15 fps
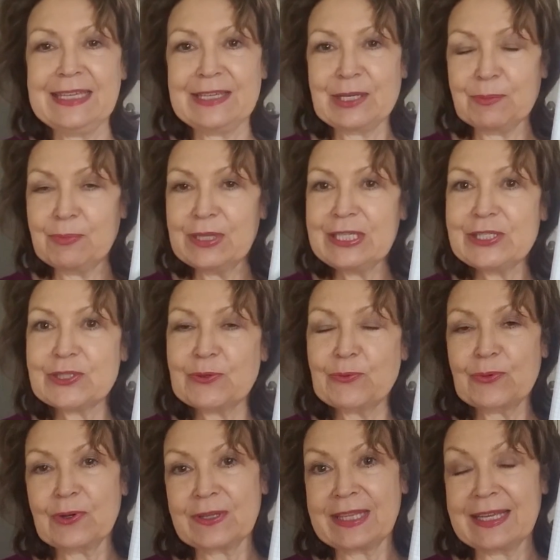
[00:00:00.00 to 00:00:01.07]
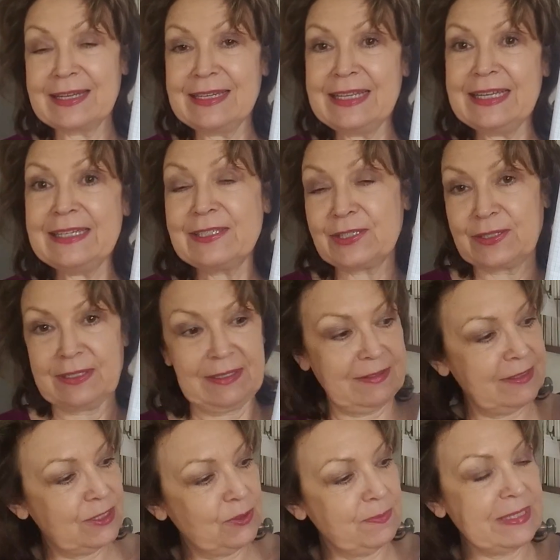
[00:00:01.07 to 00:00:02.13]
completion work that needs
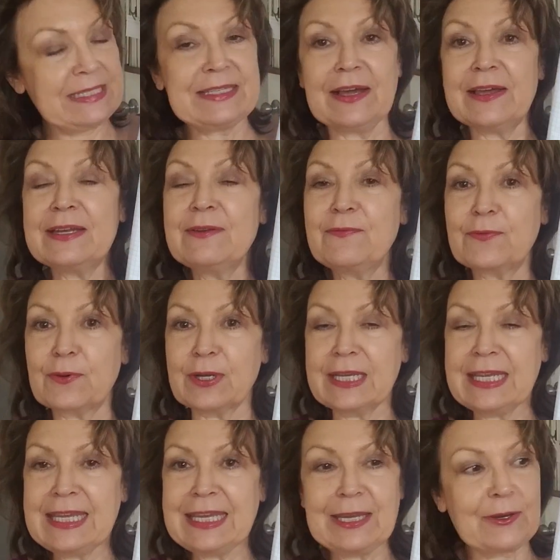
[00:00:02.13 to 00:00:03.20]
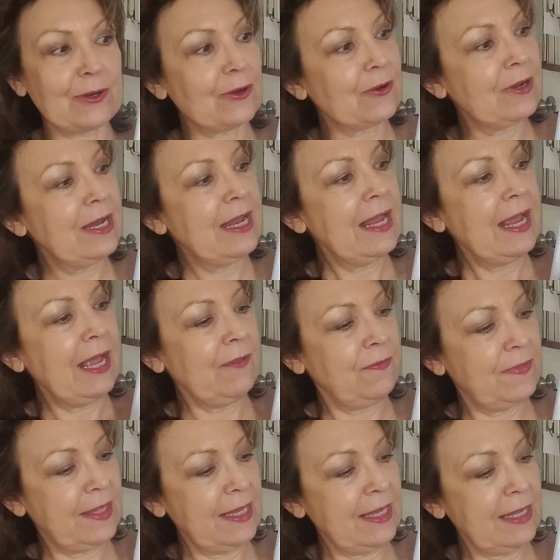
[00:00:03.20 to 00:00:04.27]
to be done for here, and
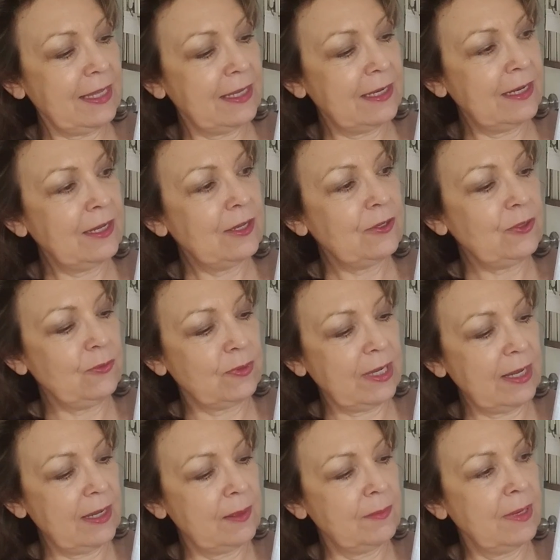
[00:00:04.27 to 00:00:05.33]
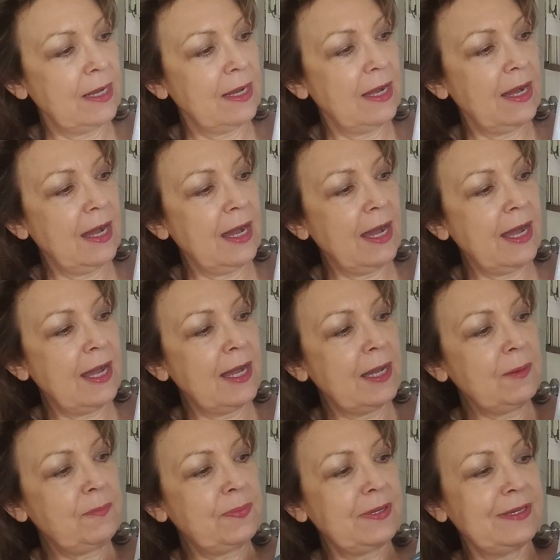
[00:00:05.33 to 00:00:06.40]
then you come
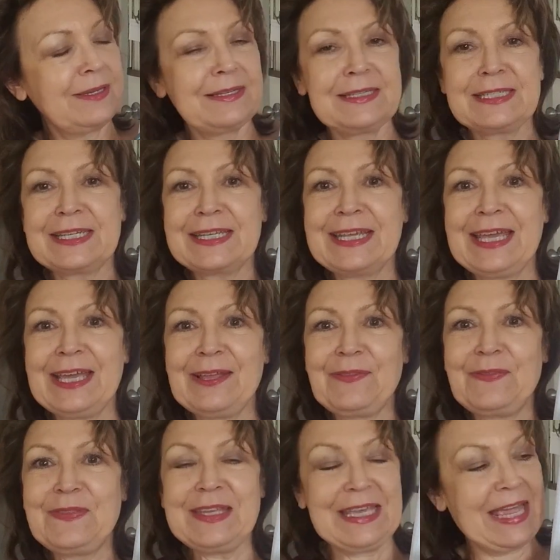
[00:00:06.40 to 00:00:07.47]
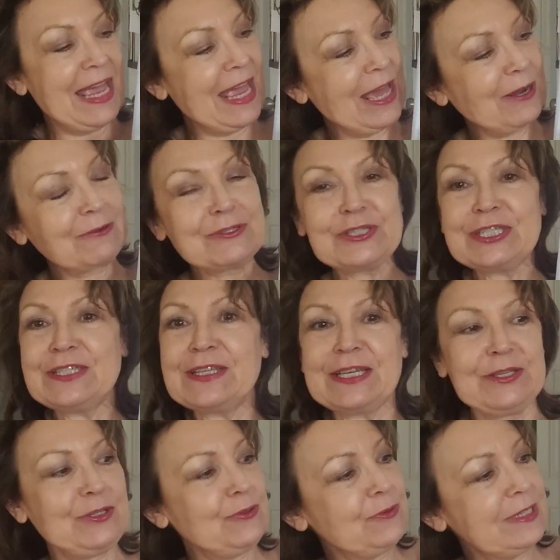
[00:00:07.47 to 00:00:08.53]
up to get the energy that
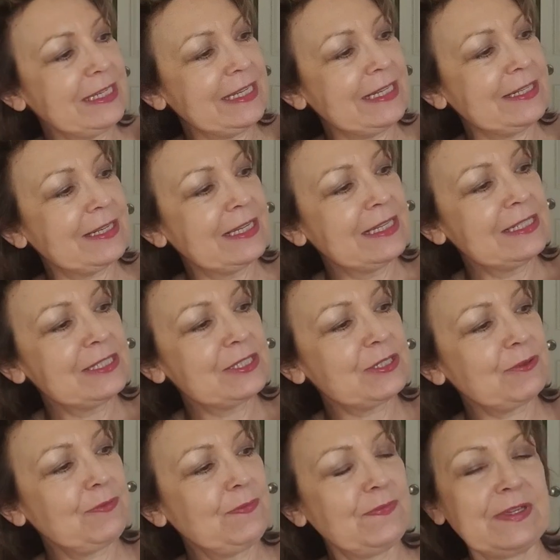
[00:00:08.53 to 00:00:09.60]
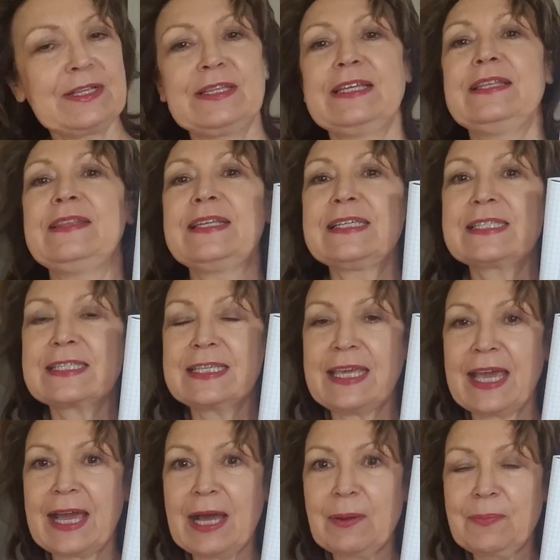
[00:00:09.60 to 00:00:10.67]
you need to fill in this
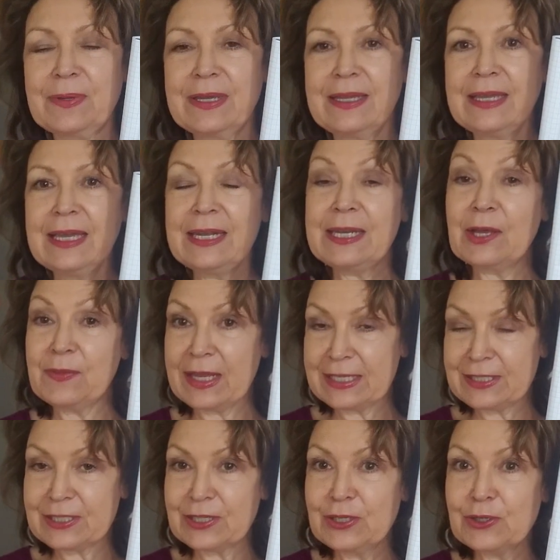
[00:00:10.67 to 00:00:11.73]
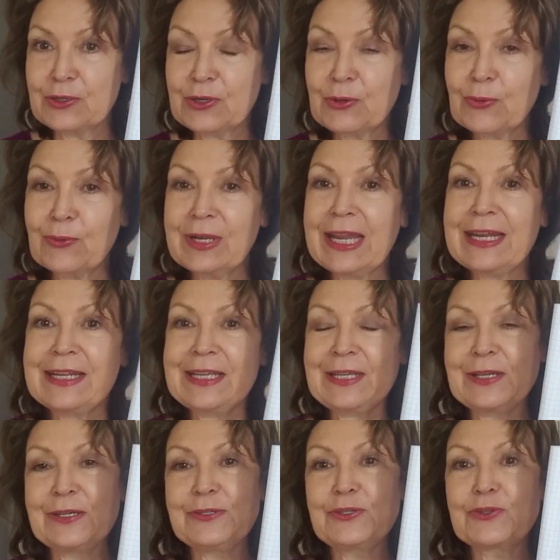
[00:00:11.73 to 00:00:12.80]
gap. Now that's
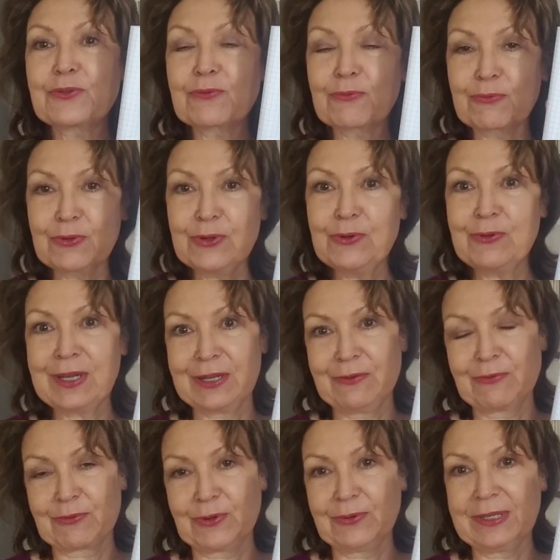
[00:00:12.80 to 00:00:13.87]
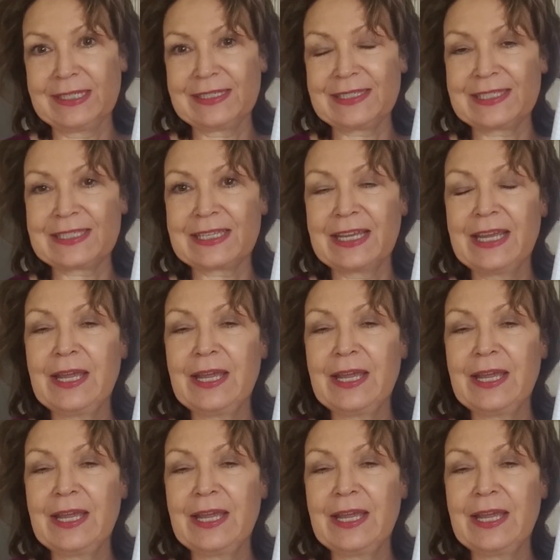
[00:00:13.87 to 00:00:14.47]
creating true congruence.